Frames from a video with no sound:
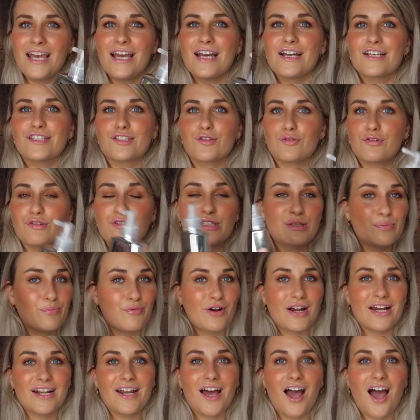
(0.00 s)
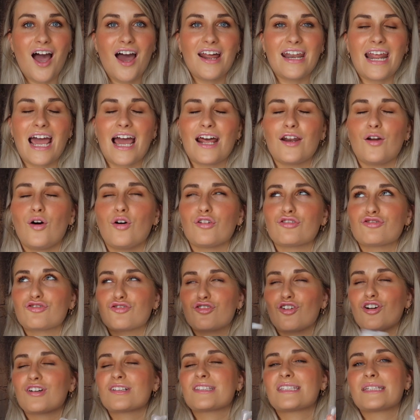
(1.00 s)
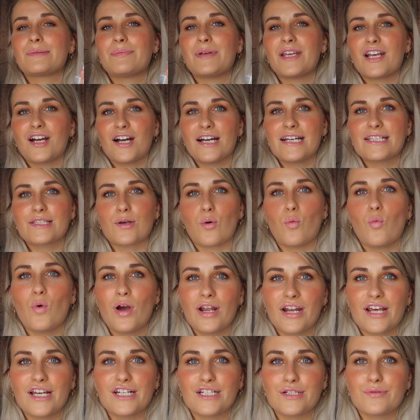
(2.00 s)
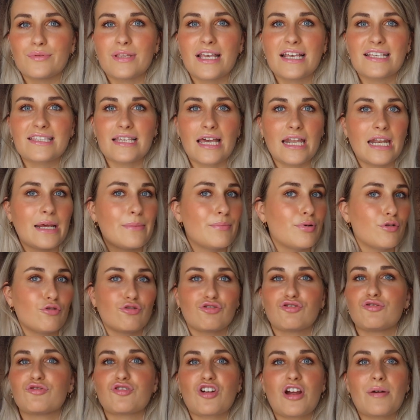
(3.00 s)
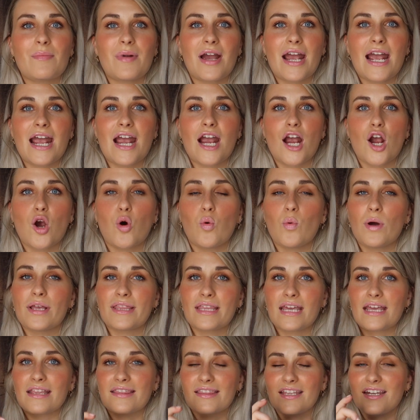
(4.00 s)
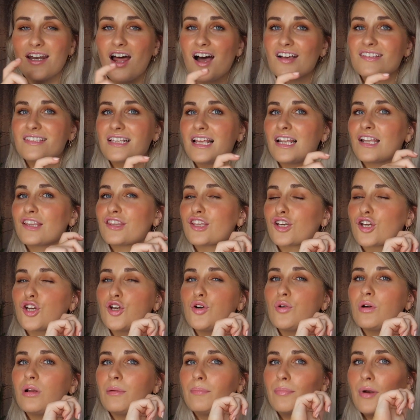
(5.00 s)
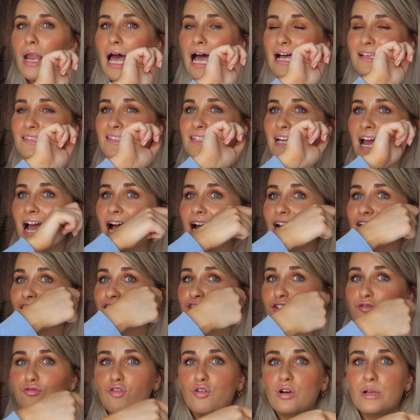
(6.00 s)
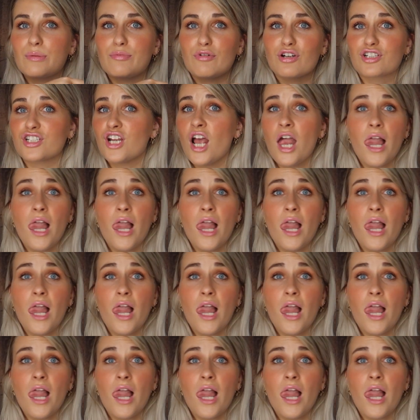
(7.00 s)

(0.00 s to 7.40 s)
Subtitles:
So you spray it on, and trust me guys, when I do this and I blow dry my hair with the nozzle, the Cool Blast and the rolly brush,